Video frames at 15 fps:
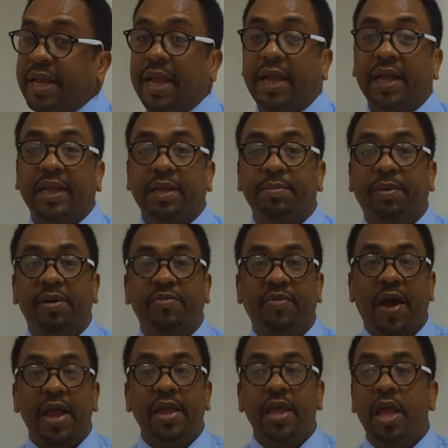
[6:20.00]
I can
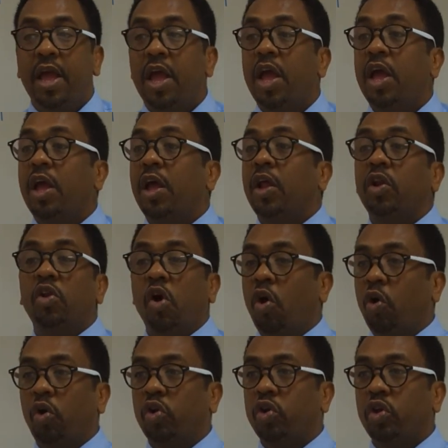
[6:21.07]
simplify?
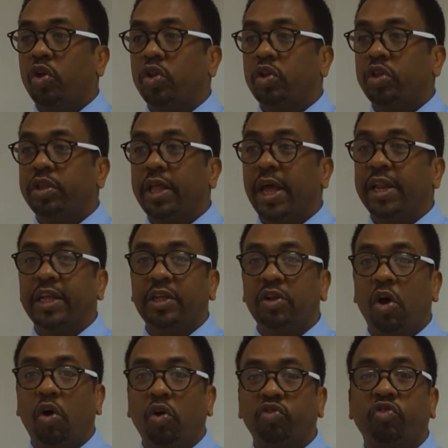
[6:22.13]
No. There is
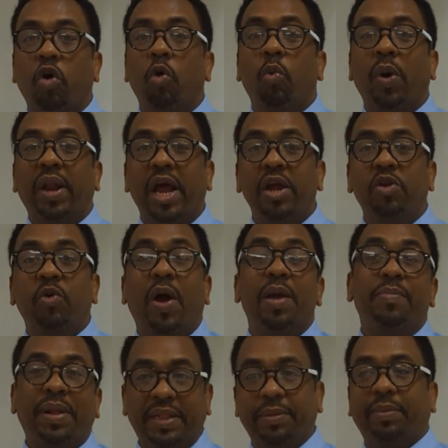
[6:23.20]
no. So what I do,
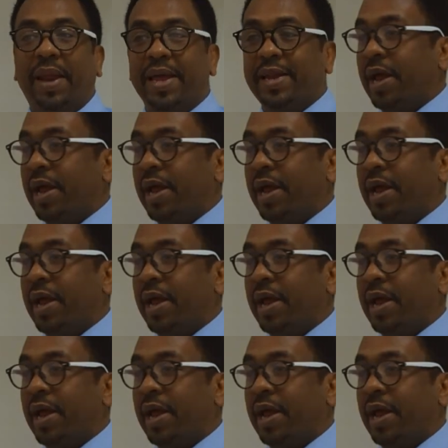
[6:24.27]
I multiply